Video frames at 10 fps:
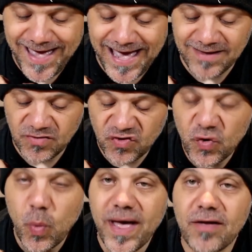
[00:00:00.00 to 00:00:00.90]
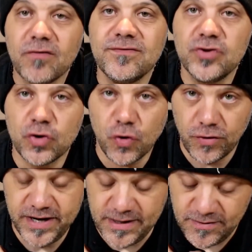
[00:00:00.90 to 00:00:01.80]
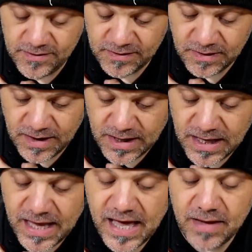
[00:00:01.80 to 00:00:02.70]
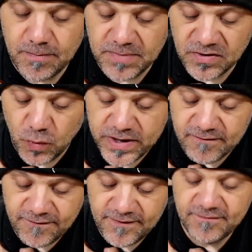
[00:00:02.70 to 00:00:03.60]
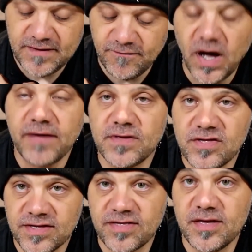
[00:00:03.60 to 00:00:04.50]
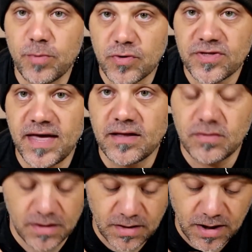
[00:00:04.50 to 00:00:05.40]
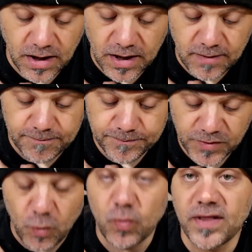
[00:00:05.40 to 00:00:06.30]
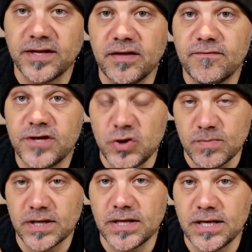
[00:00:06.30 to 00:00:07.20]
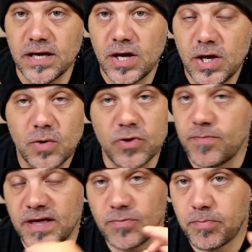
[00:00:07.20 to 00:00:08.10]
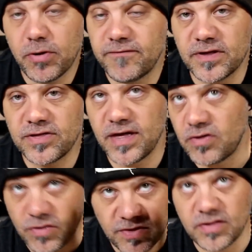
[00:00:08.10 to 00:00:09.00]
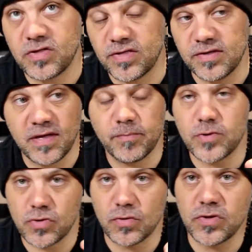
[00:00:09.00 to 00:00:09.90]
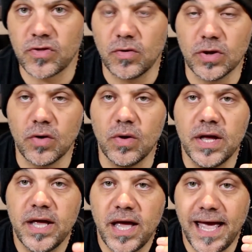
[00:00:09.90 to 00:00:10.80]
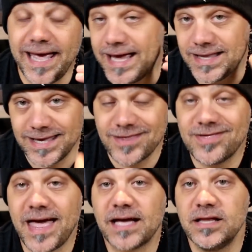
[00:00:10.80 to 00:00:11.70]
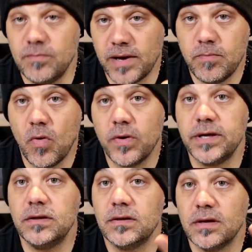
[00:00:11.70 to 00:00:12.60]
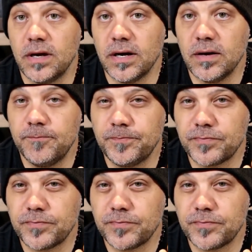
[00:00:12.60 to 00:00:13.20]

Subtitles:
at 12 degrees between 55 and 60% relative humidity, which makes perfect sense since the temperature is so low. And exactly my point, I